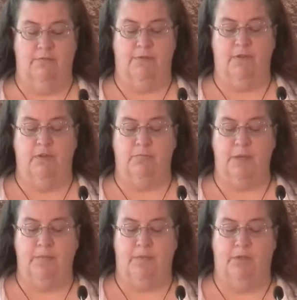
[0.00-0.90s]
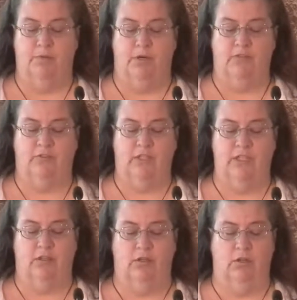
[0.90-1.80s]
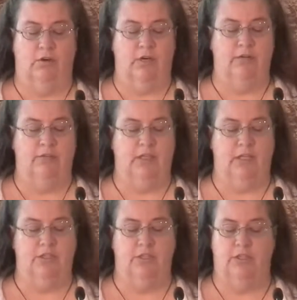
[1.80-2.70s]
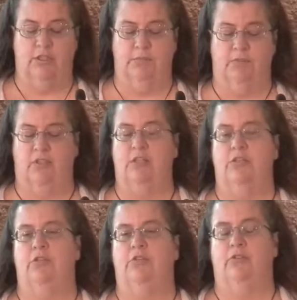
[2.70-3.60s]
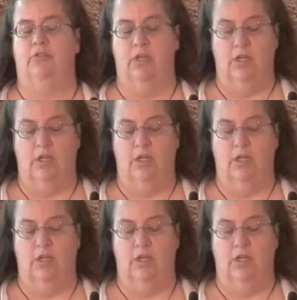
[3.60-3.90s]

for those people who are single or in relationships that choose